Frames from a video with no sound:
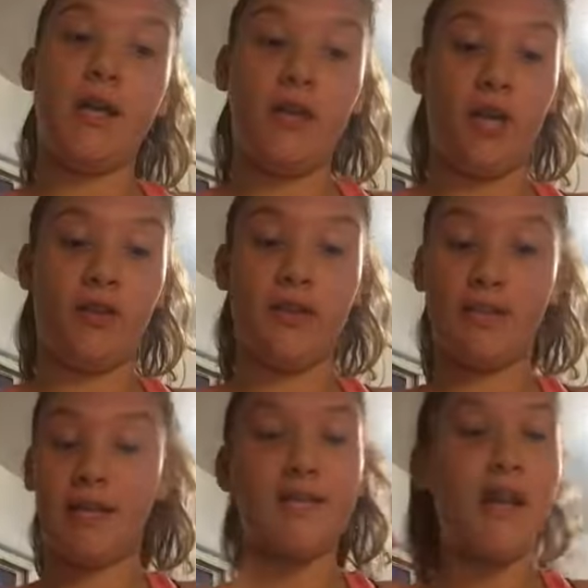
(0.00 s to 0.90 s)
Now this
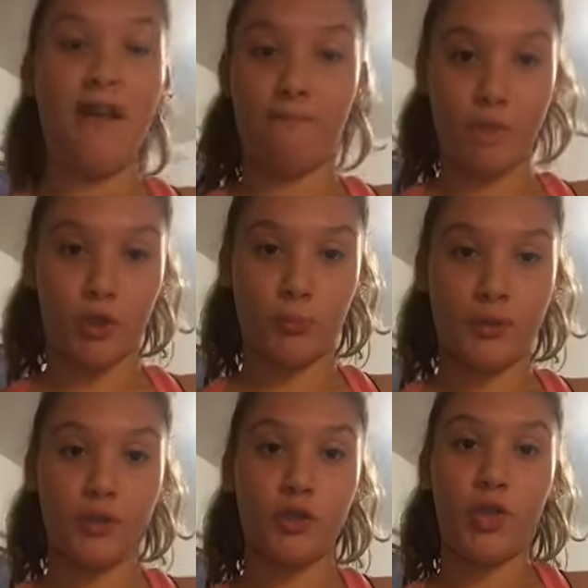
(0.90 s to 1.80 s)
doesn't have
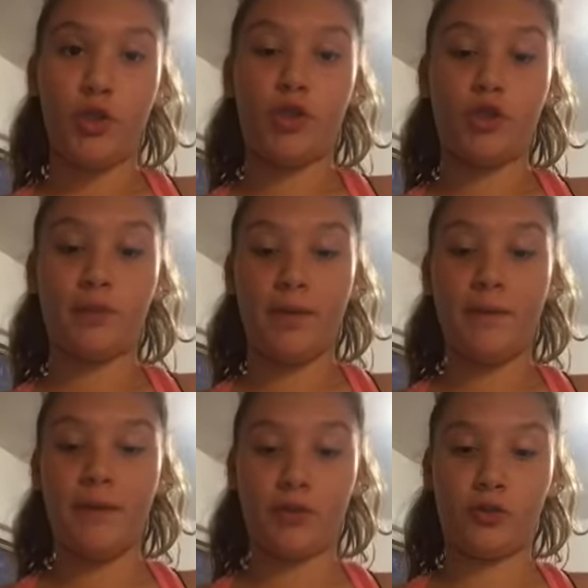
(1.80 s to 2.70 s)
measurements. You just want to
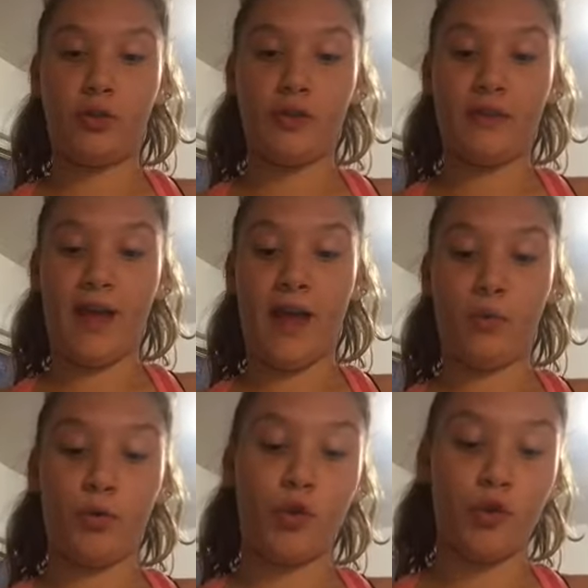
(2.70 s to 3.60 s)
make sure that
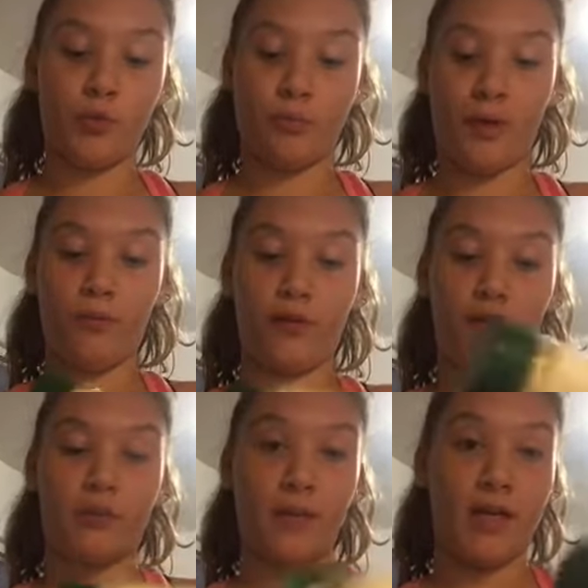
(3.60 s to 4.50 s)
when you're
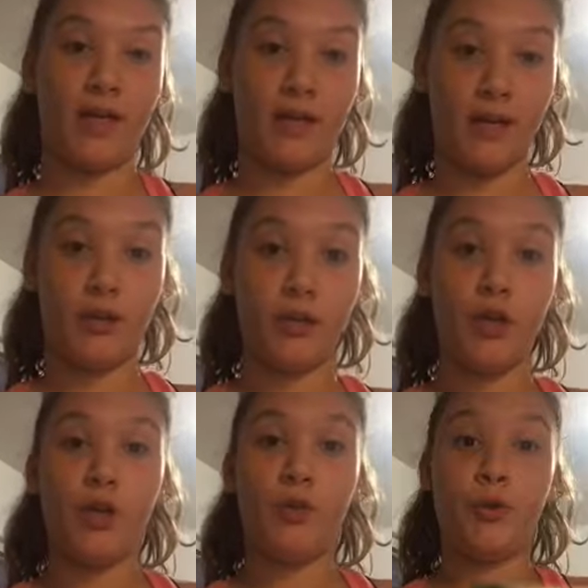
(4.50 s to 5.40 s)
spreading it on,
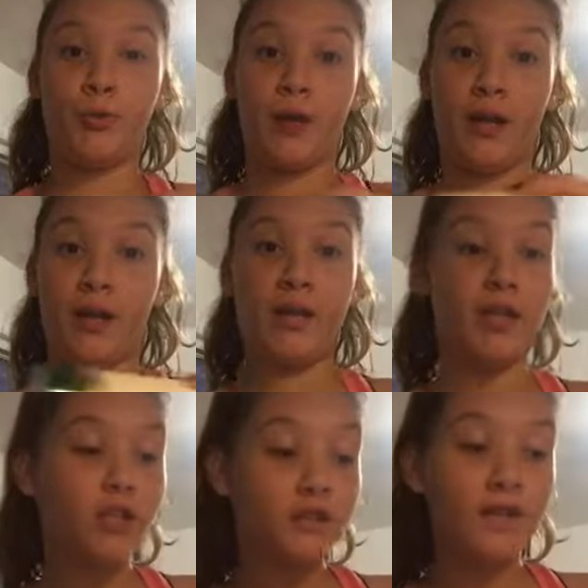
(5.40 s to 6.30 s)
you spread
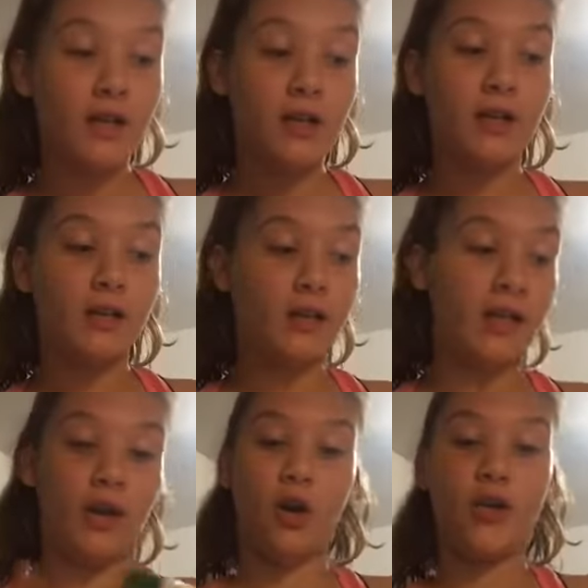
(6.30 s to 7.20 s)
each of it on, like
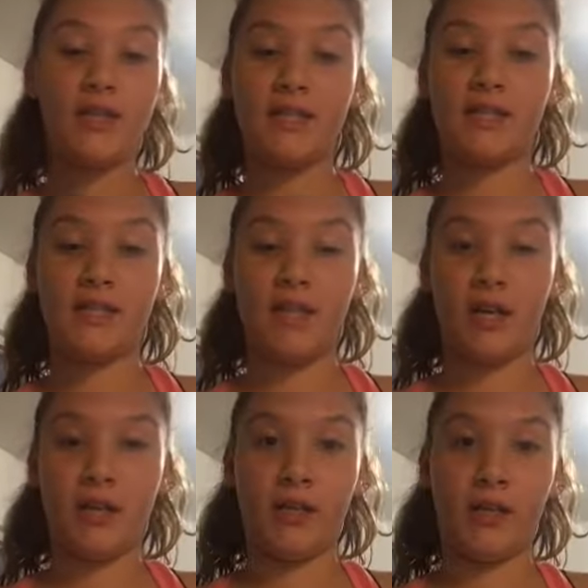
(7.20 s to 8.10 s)
all the seasoning
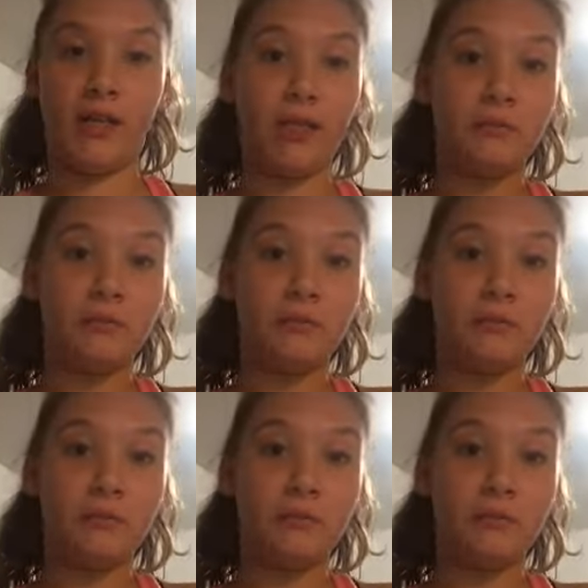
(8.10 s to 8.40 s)
on, like